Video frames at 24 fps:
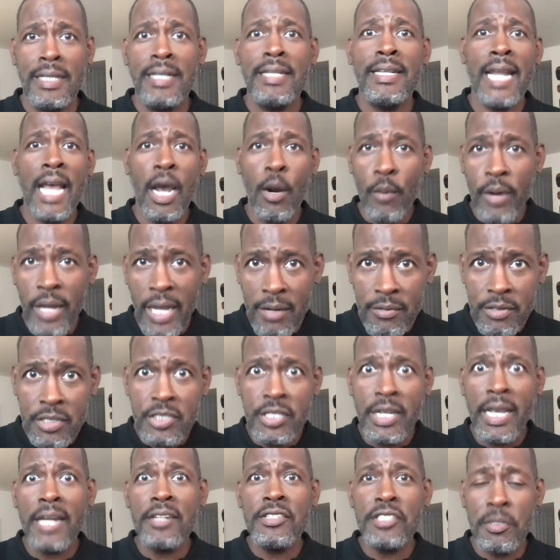Now we have a
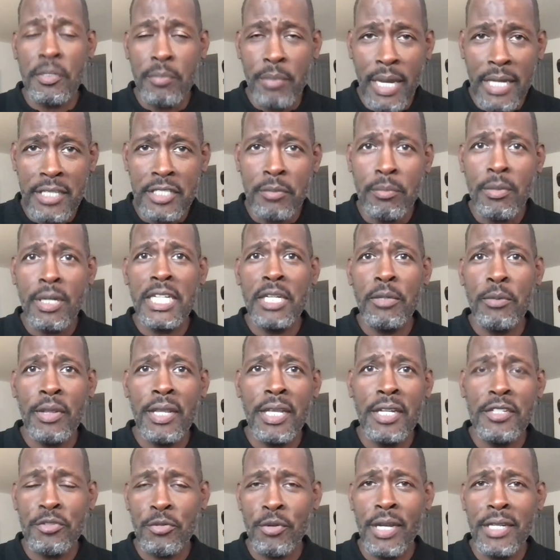chance to make some money with
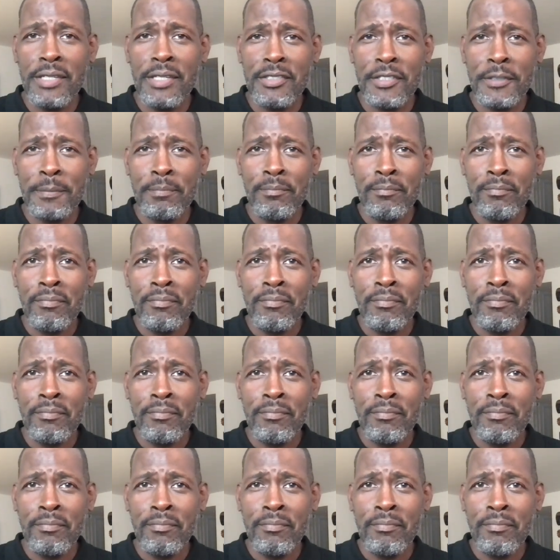each race.